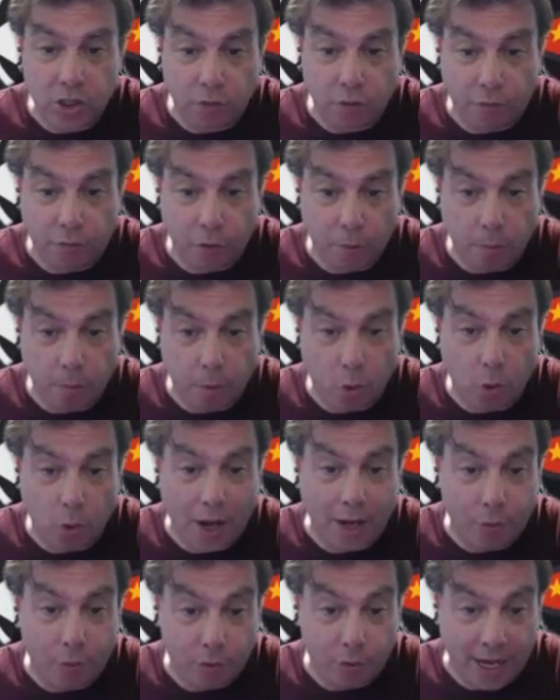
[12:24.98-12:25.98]
the football
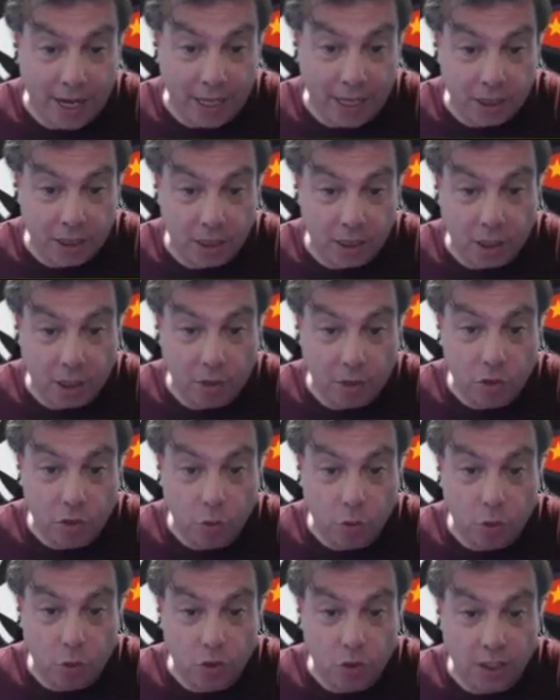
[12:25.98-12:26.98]
and reacting and going
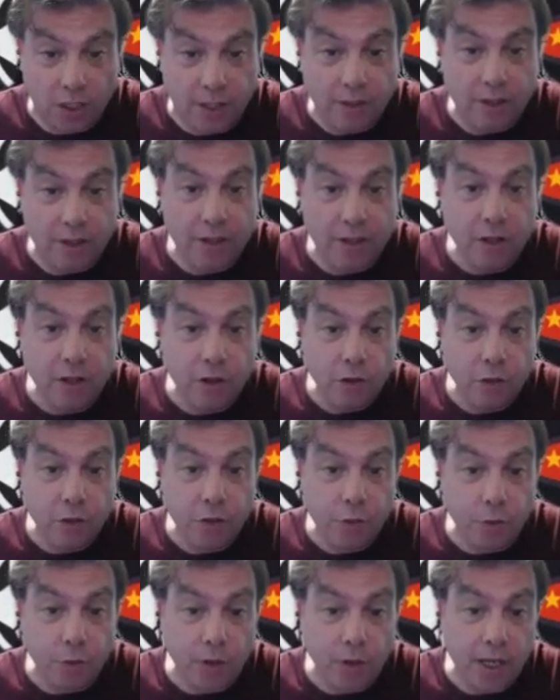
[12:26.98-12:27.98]
towards it.
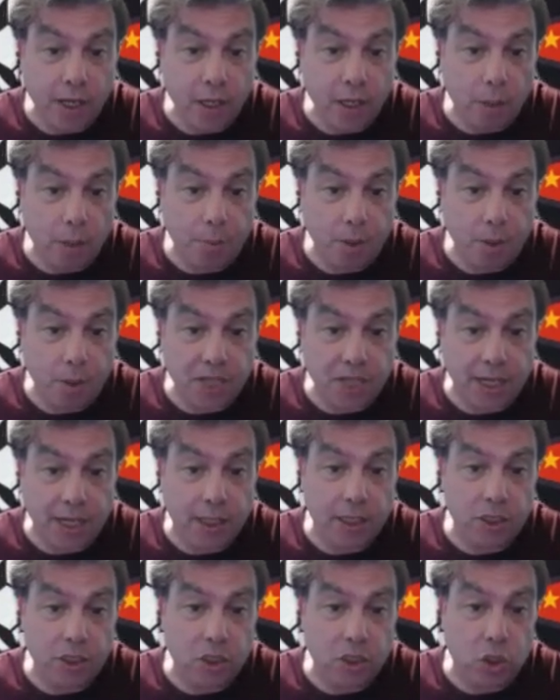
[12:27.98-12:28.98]
3, our
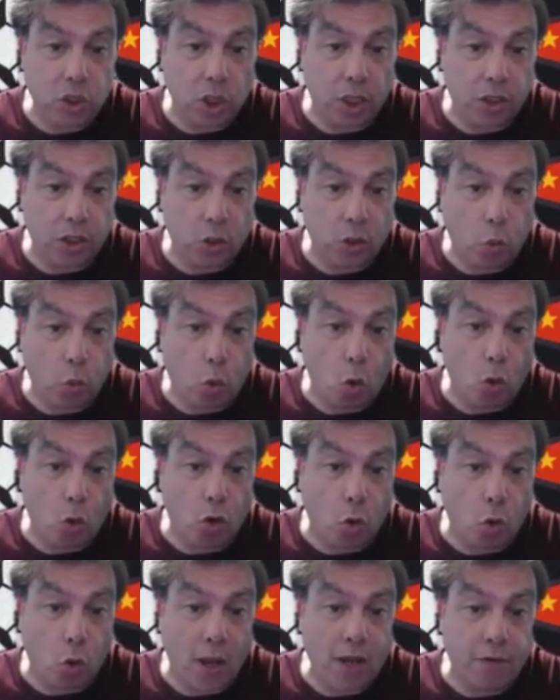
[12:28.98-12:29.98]
protagonist decided to
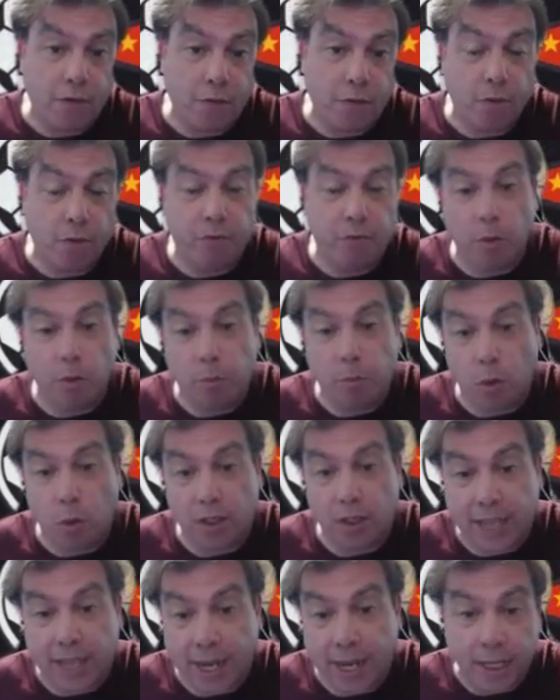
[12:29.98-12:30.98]
walk away from the football
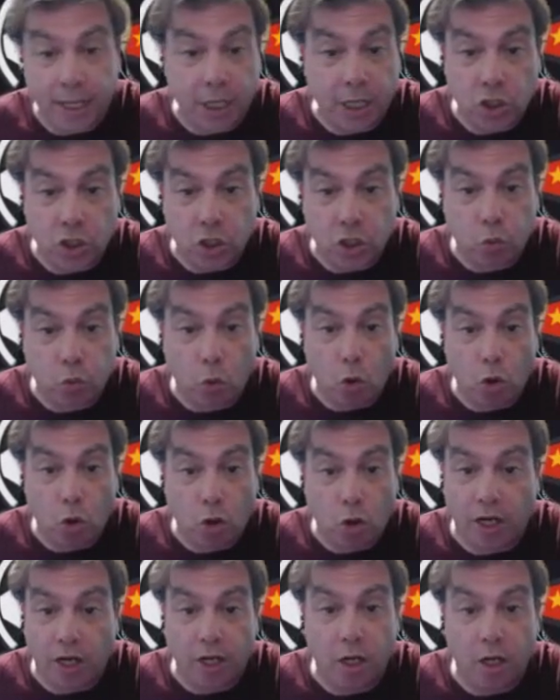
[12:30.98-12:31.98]
again and just walk
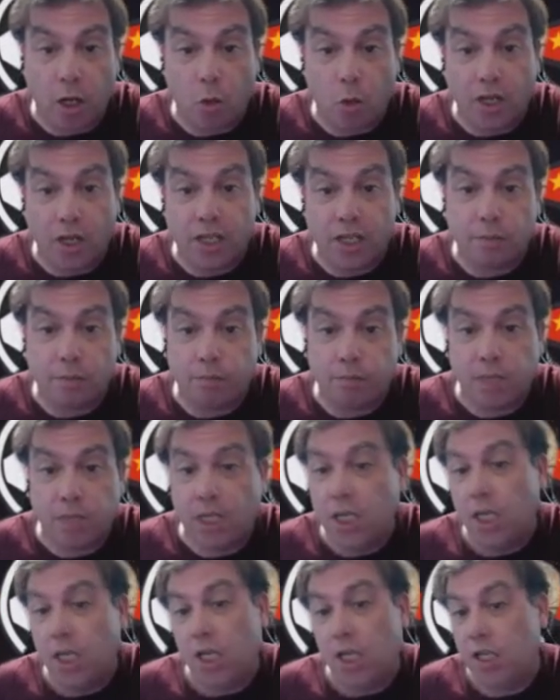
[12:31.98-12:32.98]
on. I don't know what he's
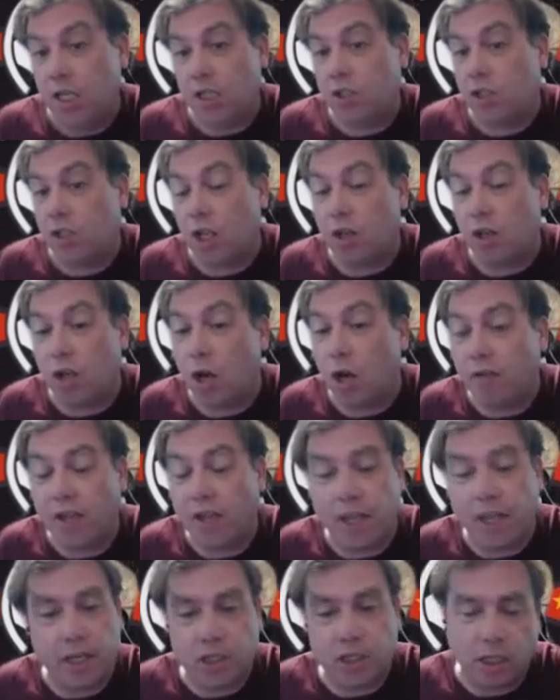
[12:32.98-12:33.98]
over
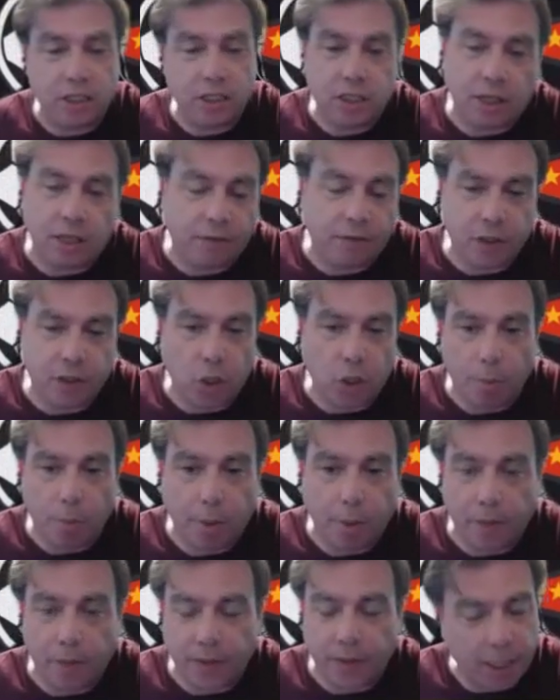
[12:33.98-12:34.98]
here. He's definitely got a
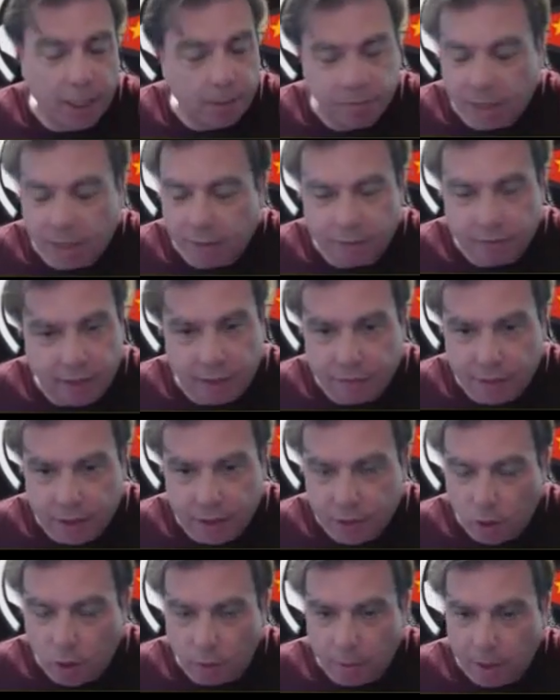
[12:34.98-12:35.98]
bet on the game.
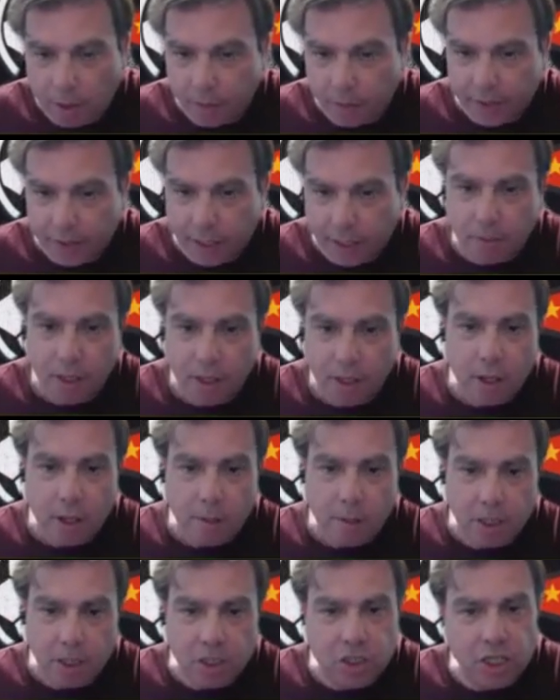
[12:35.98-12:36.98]
Definitely got a bet on the game
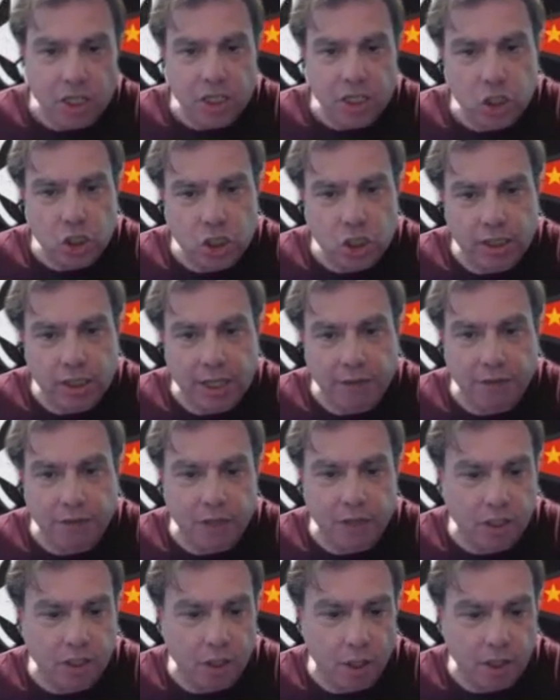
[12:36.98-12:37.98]
because he's just left
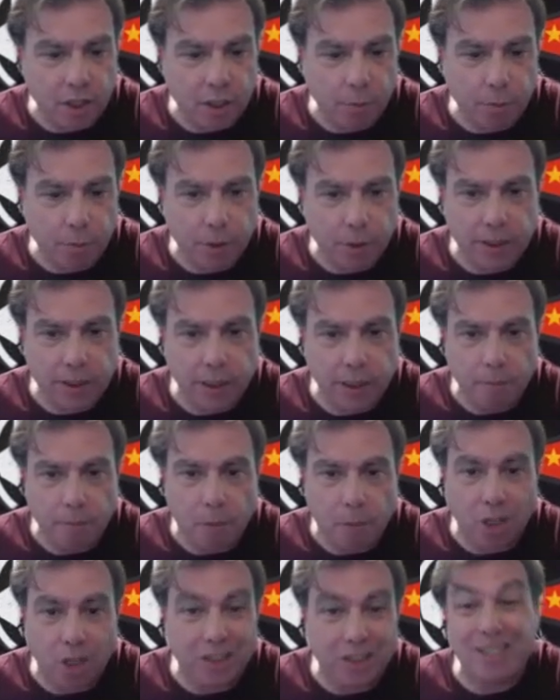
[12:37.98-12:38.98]
this guy completely
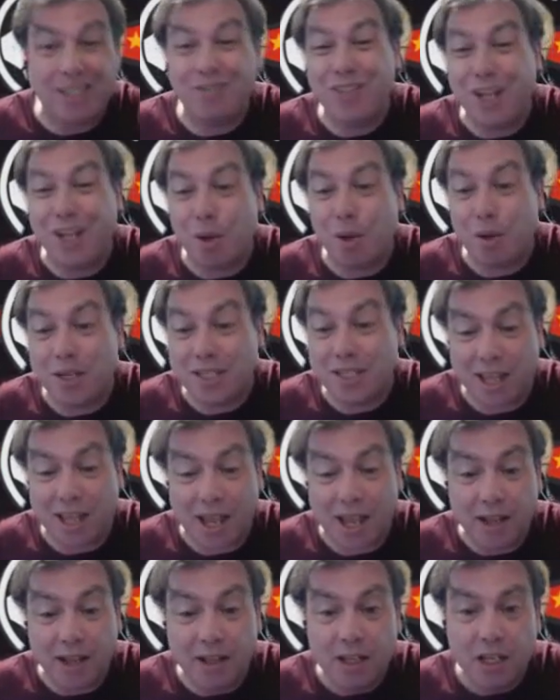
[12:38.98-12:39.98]
unmarked. Didn't even know he's
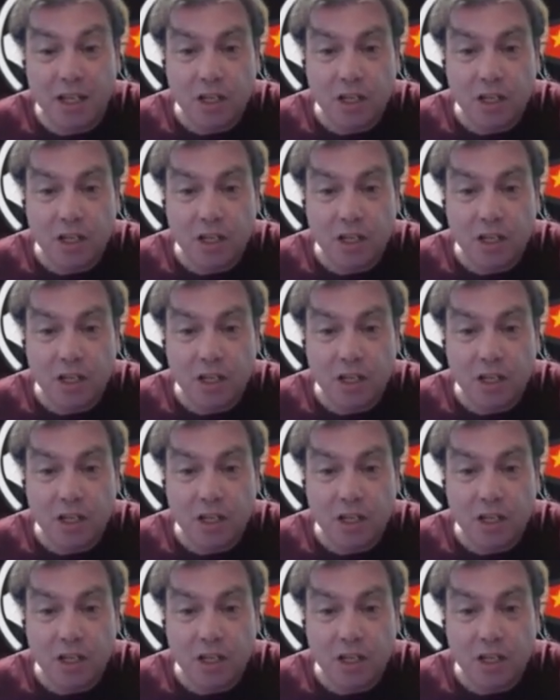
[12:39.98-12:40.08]
there.